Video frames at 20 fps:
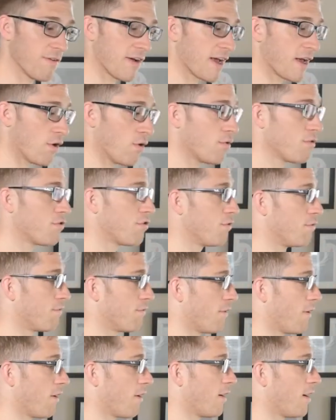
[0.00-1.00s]
I go too
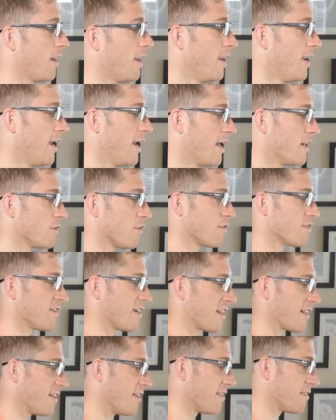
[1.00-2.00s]
far, it looks
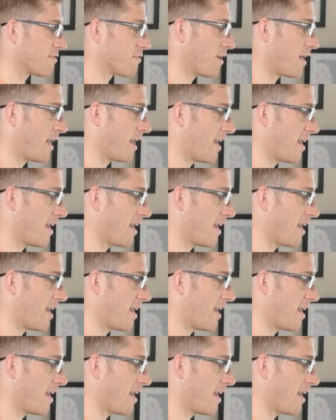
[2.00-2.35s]
like this, right?